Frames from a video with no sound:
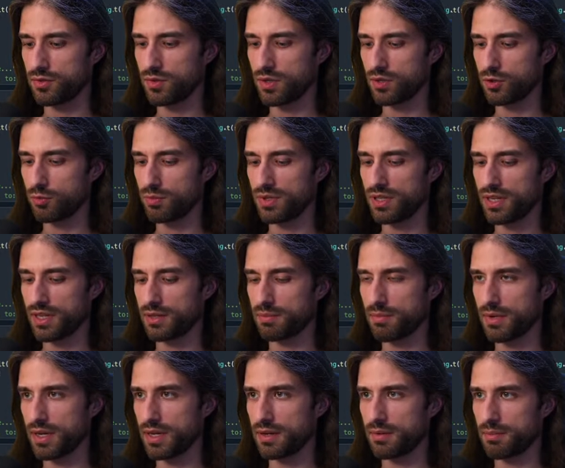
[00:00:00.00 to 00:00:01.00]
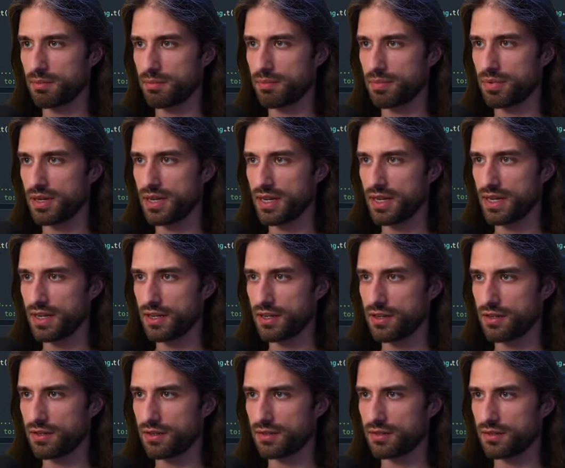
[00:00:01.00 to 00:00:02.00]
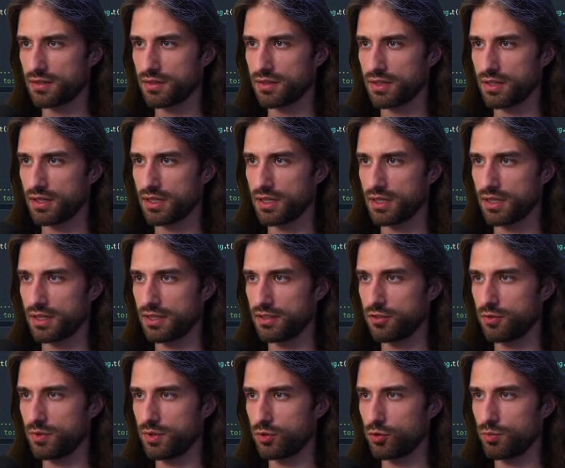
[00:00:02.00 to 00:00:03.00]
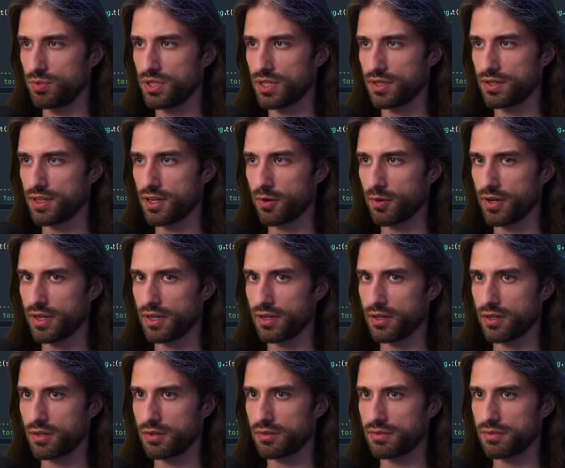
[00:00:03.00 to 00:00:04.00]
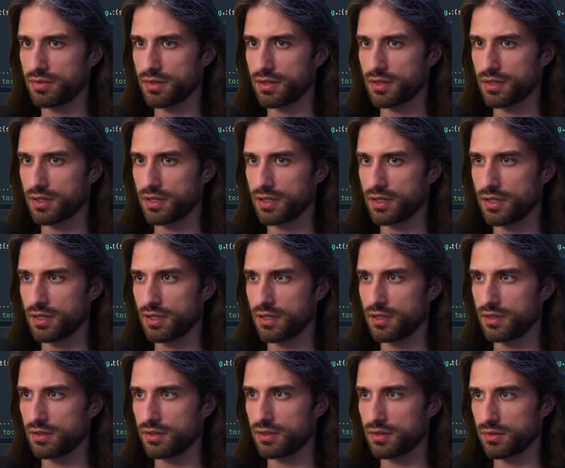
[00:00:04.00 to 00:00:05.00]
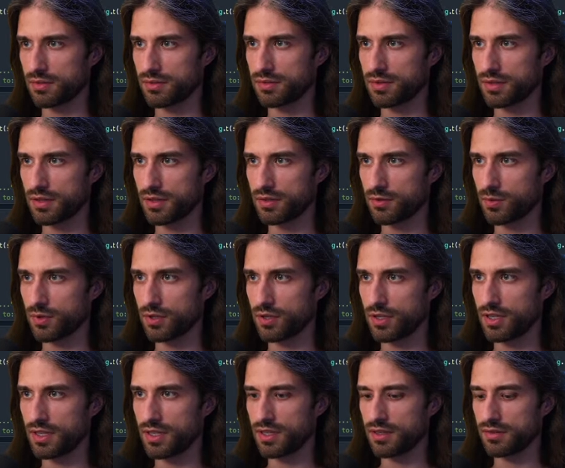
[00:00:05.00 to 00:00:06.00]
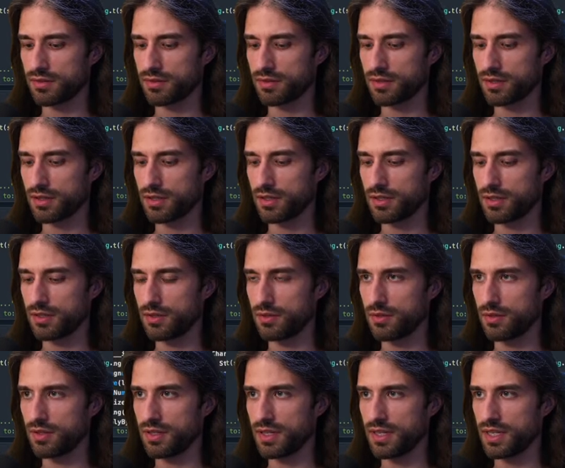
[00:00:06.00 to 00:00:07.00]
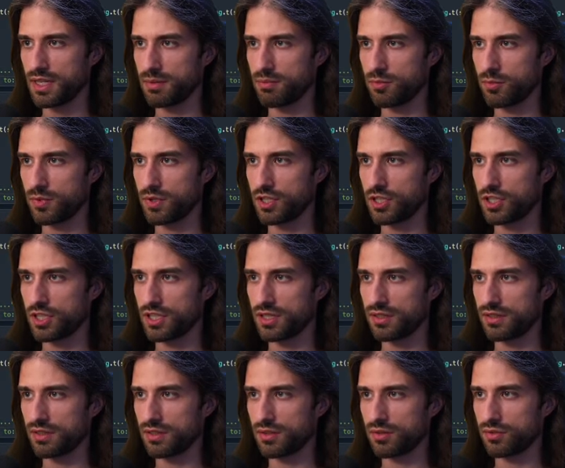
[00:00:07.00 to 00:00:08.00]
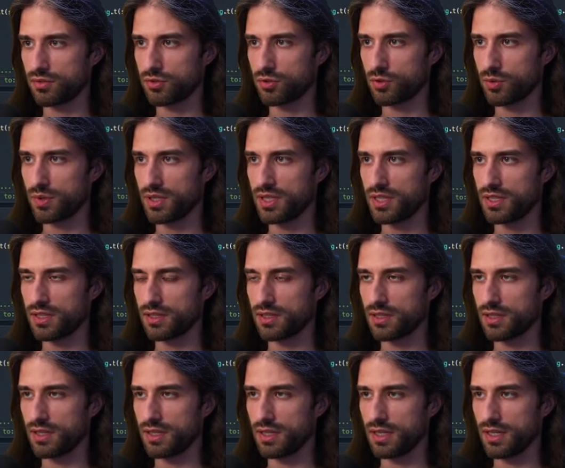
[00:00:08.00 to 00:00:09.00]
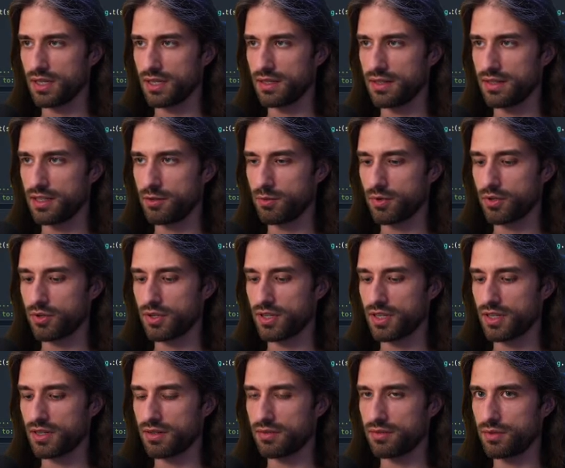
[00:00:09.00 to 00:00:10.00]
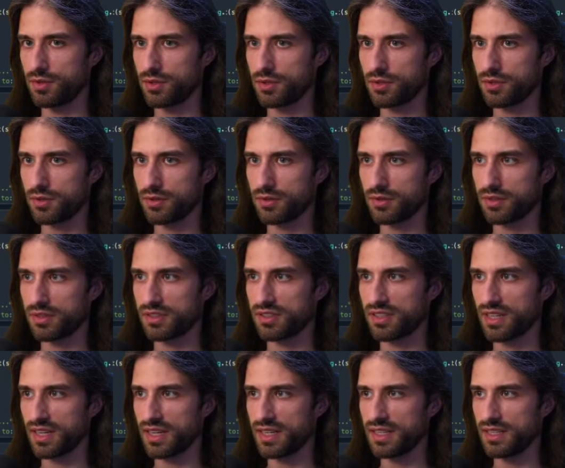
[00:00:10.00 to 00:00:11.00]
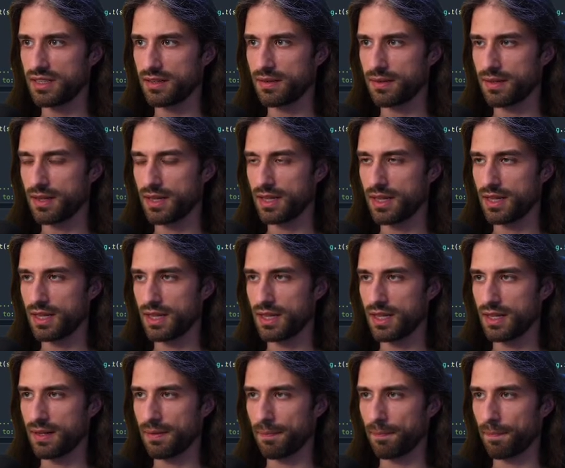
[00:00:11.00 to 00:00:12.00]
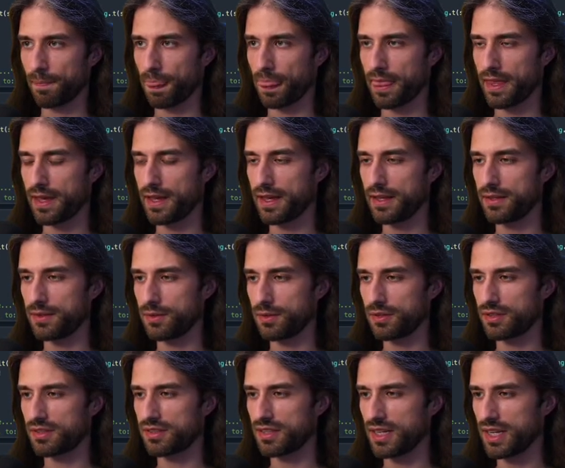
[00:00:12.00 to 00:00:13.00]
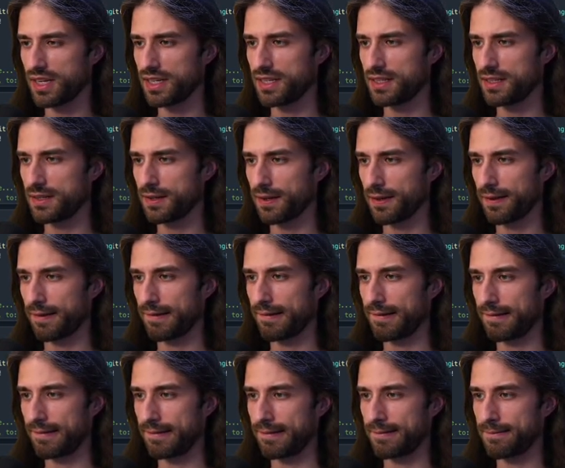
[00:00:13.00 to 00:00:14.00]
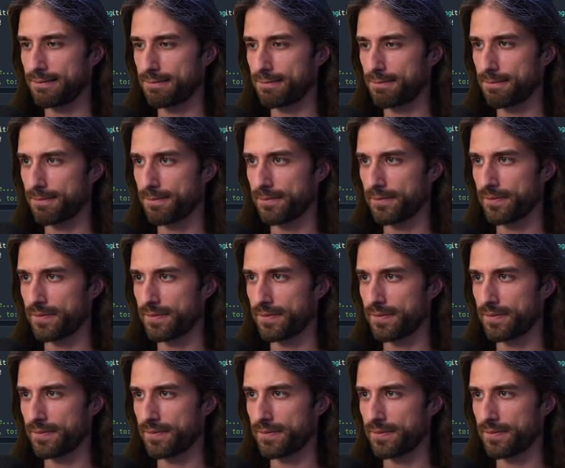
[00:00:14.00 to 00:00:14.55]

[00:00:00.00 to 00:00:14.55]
going to be like my players. It's going to be an array of. So first we're going to have the name, which is a string. And then we're going to have the sign. And the sign. So